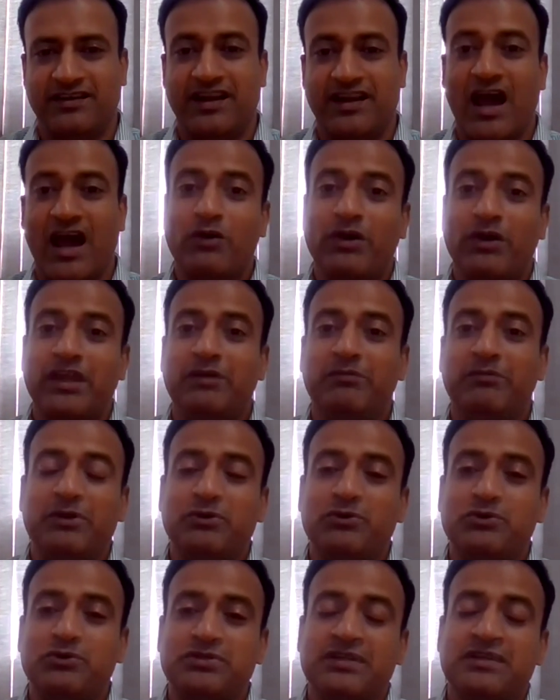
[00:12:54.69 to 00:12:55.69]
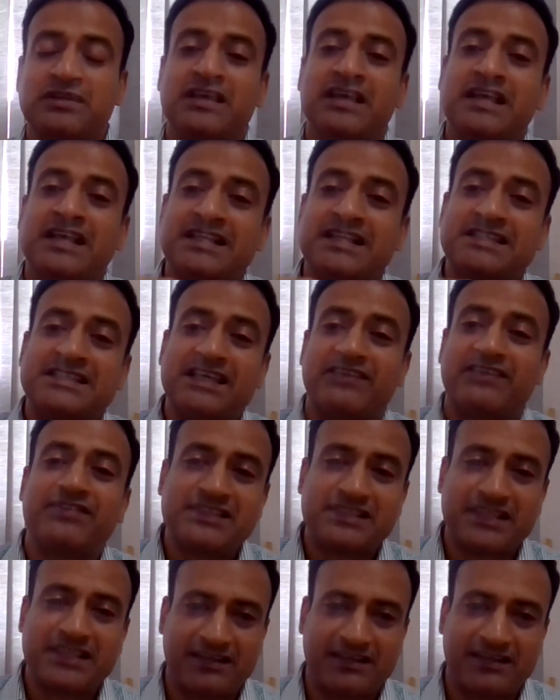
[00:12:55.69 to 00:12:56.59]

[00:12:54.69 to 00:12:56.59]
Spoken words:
And how can it be used in service